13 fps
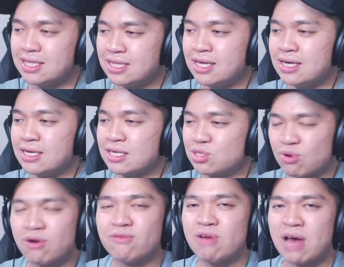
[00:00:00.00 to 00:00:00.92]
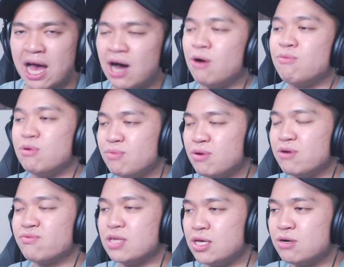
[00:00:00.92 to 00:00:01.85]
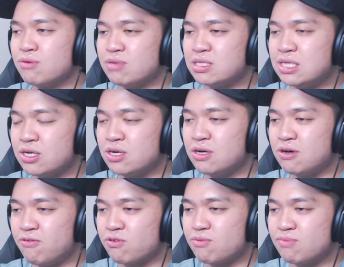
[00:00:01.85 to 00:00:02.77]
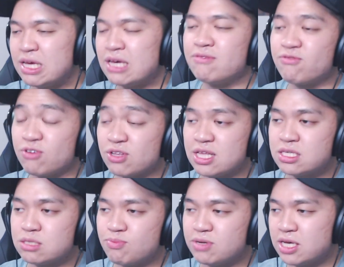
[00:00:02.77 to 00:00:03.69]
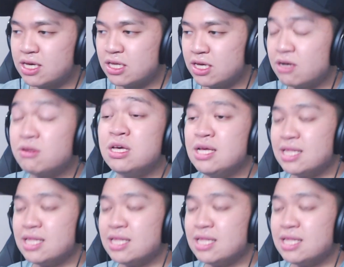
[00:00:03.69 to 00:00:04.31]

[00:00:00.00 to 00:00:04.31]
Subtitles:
the sort of album of the year material for me for this particular.